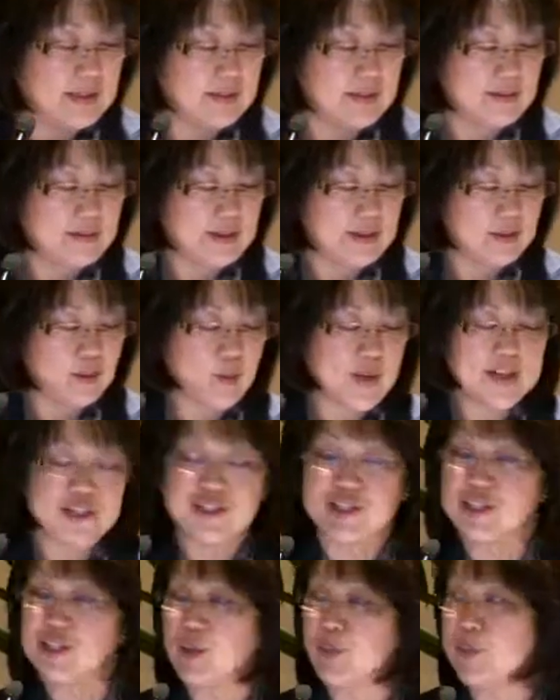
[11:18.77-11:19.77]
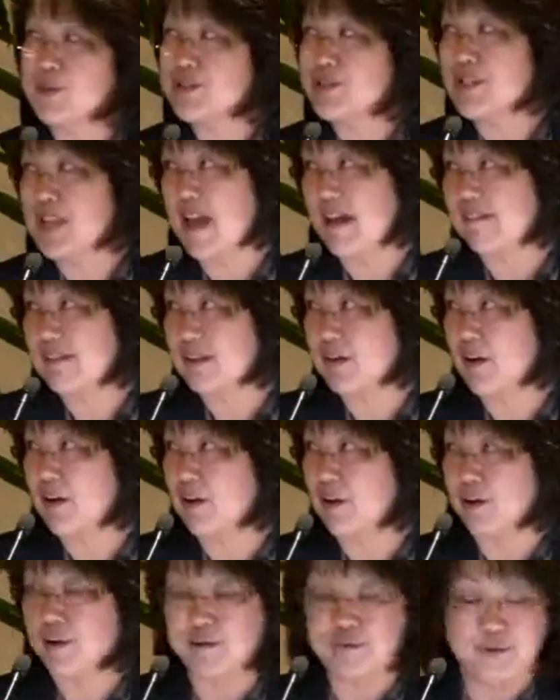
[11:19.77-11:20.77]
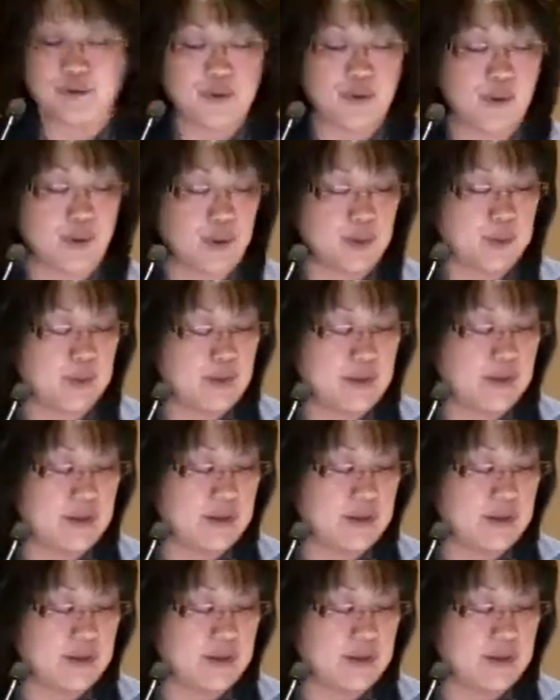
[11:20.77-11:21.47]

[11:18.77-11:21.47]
Okay, question number 7 on our form,